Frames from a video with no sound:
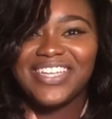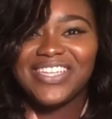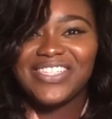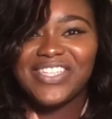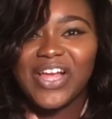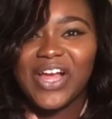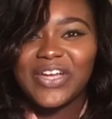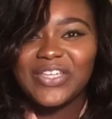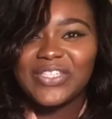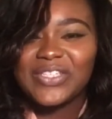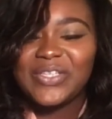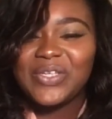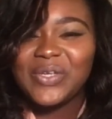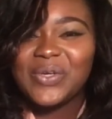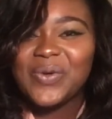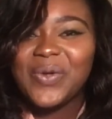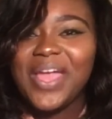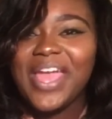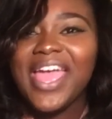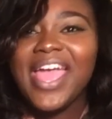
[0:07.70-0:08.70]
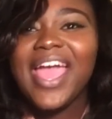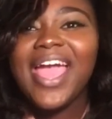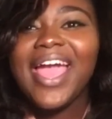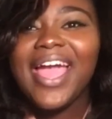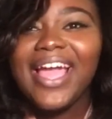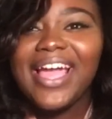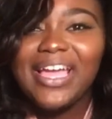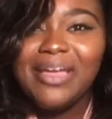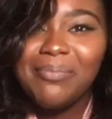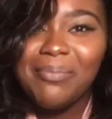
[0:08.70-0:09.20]
talk to you
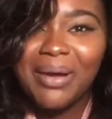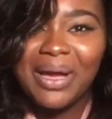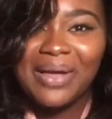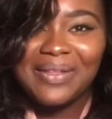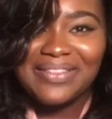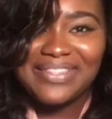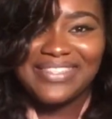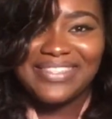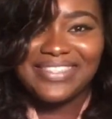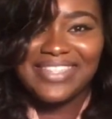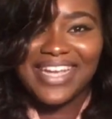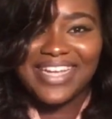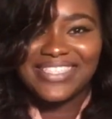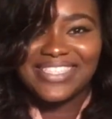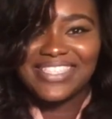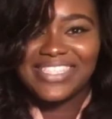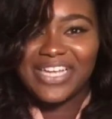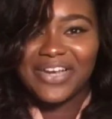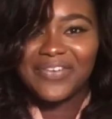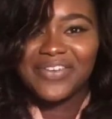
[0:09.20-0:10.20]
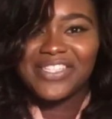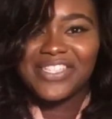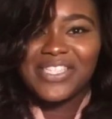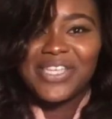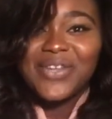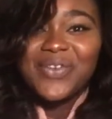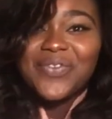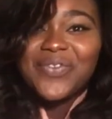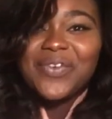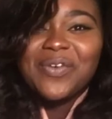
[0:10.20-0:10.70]
about these lashes I
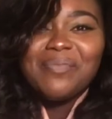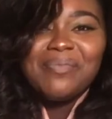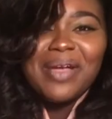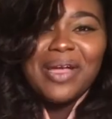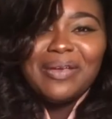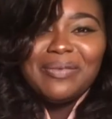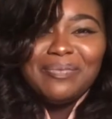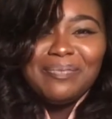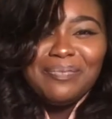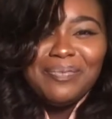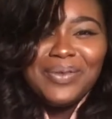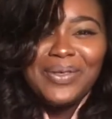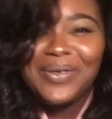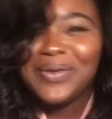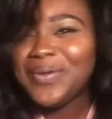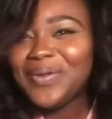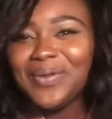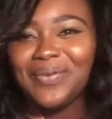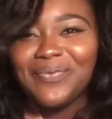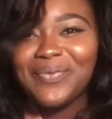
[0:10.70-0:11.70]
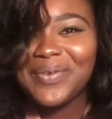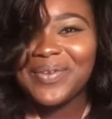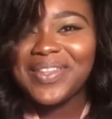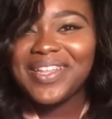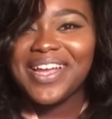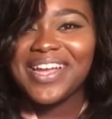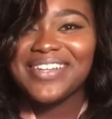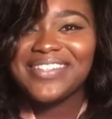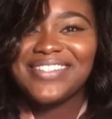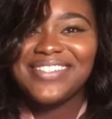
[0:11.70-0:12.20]
received from my beautiful
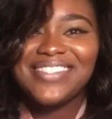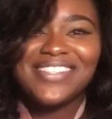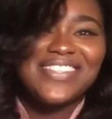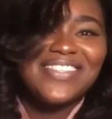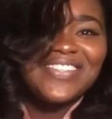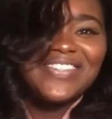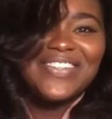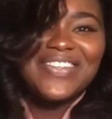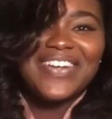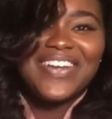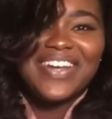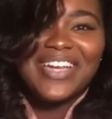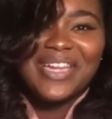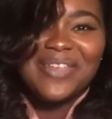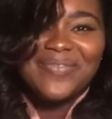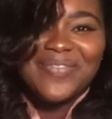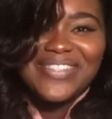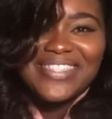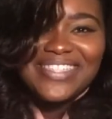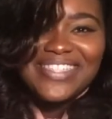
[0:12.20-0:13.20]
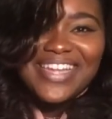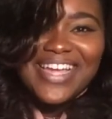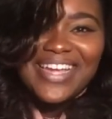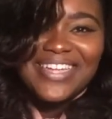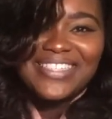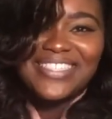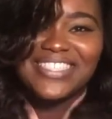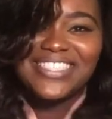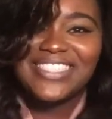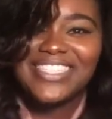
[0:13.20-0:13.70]
light sister. Her name is
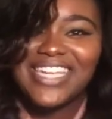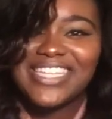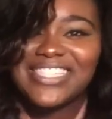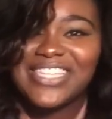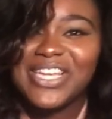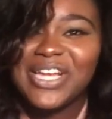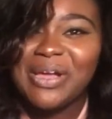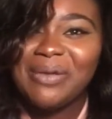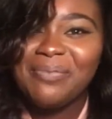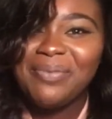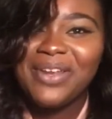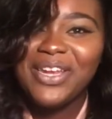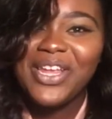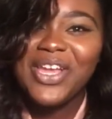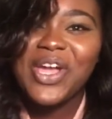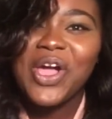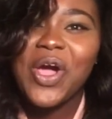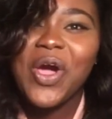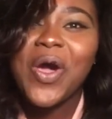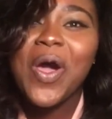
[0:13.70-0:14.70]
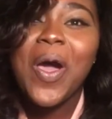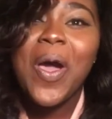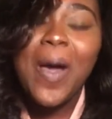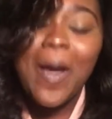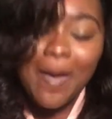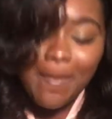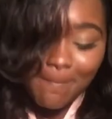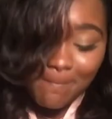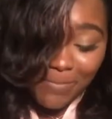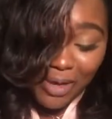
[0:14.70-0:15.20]
Nigel. She has a company called
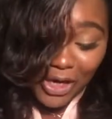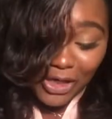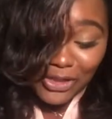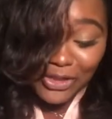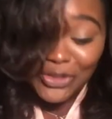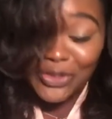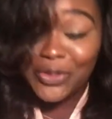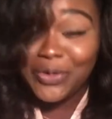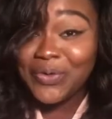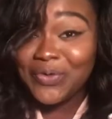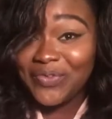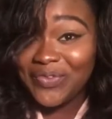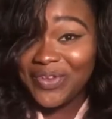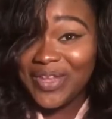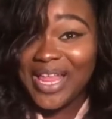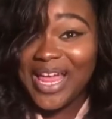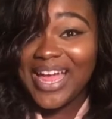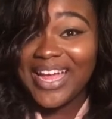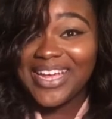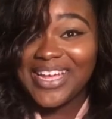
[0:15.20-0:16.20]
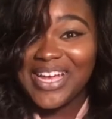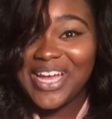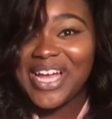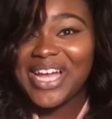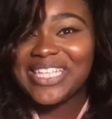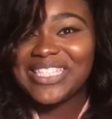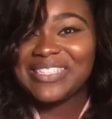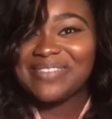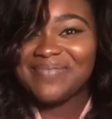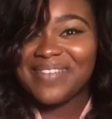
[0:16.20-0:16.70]
Butterfleye
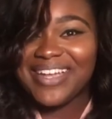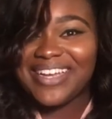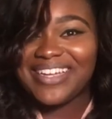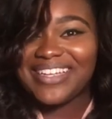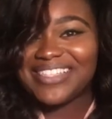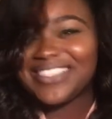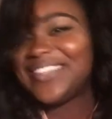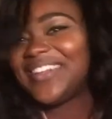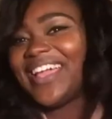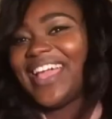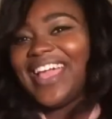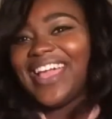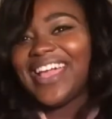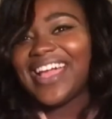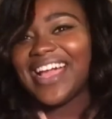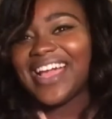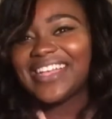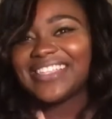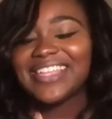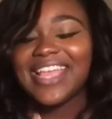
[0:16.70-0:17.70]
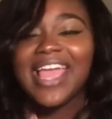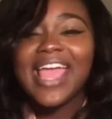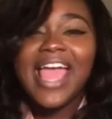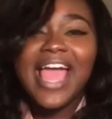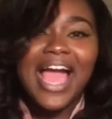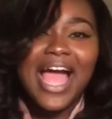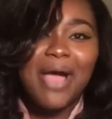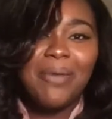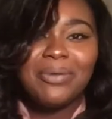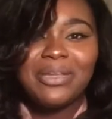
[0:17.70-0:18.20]
Cosmetics. Okay, guys,
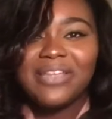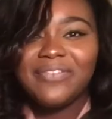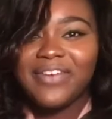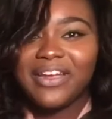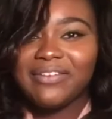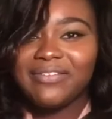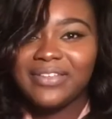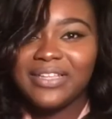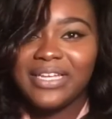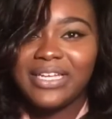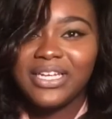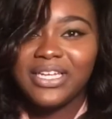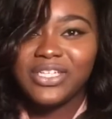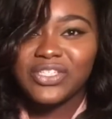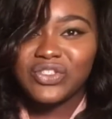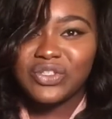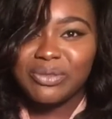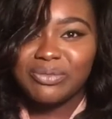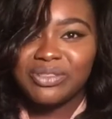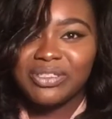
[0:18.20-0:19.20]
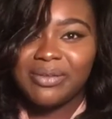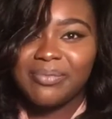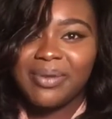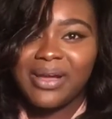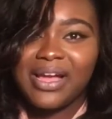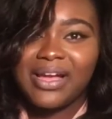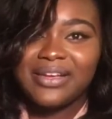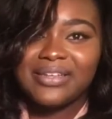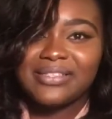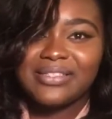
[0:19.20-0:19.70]
I believe everything in the description
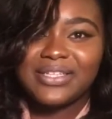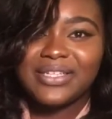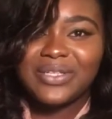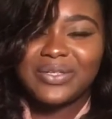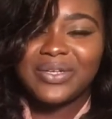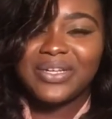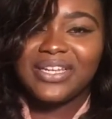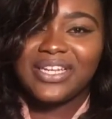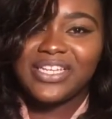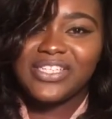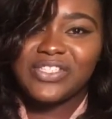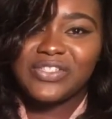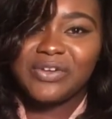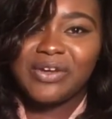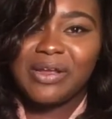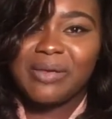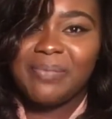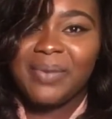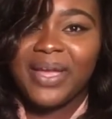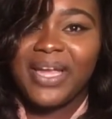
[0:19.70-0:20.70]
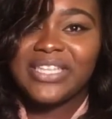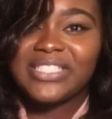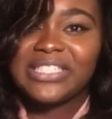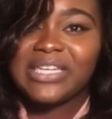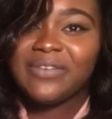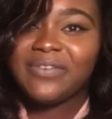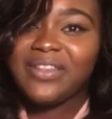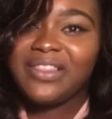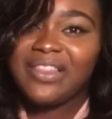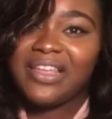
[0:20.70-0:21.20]
box, including the Instagram page and
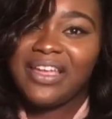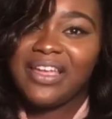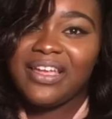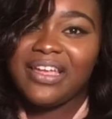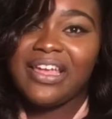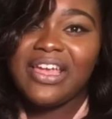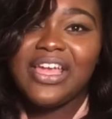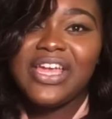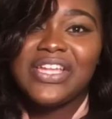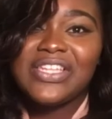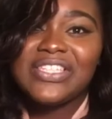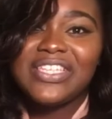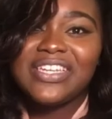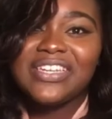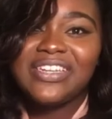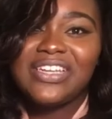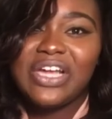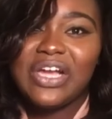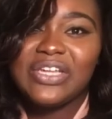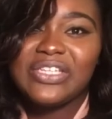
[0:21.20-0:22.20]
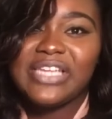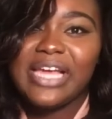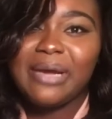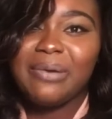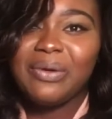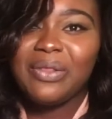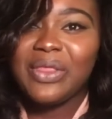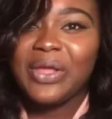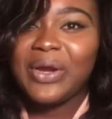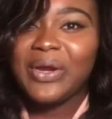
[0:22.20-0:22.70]
everything, to get in
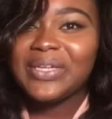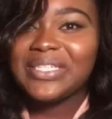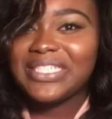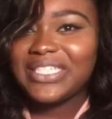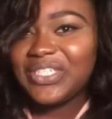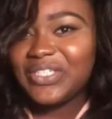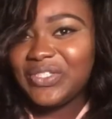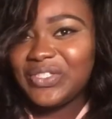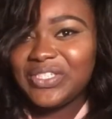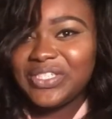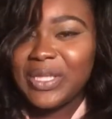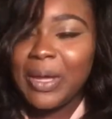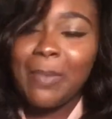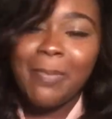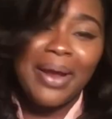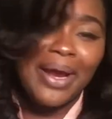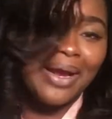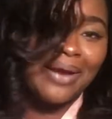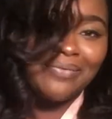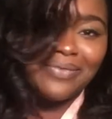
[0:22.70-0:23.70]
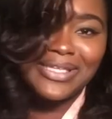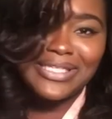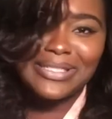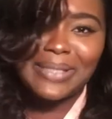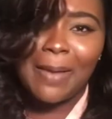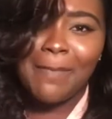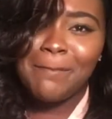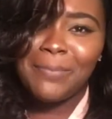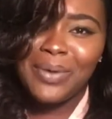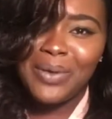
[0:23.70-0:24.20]
contact with her to get you a pair of these
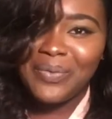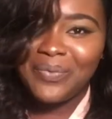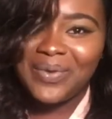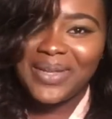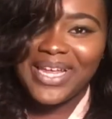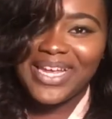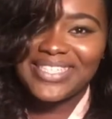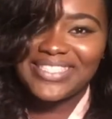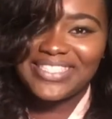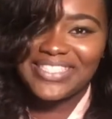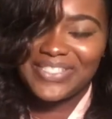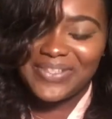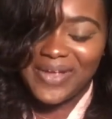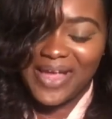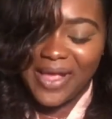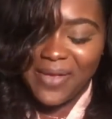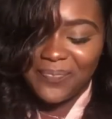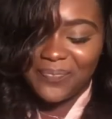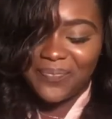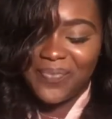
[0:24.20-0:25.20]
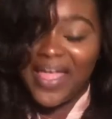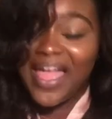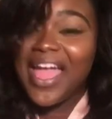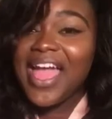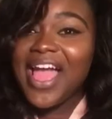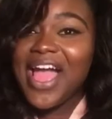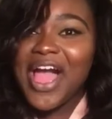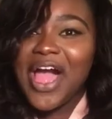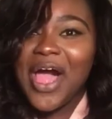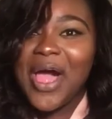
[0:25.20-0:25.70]
beautiful lashes, okay?
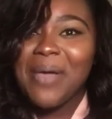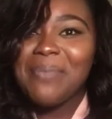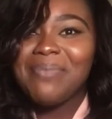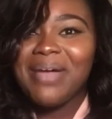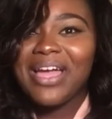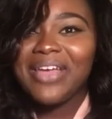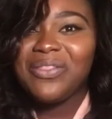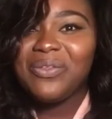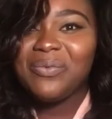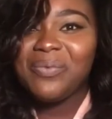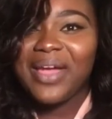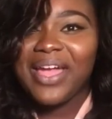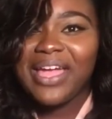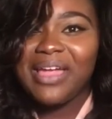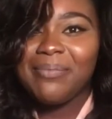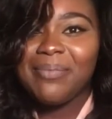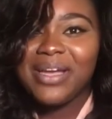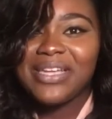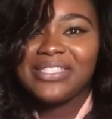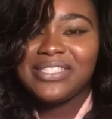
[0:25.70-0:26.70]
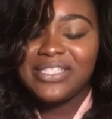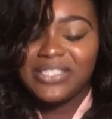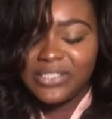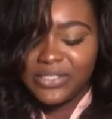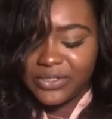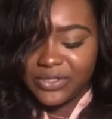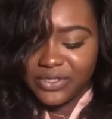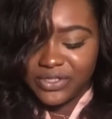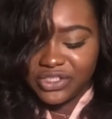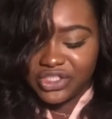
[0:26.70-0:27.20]
And by the way, my
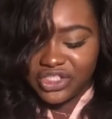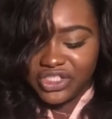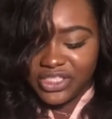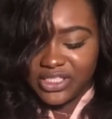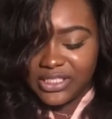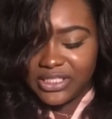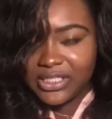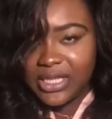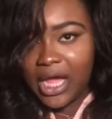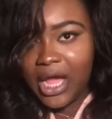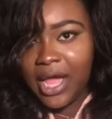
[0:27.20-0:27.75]
sister just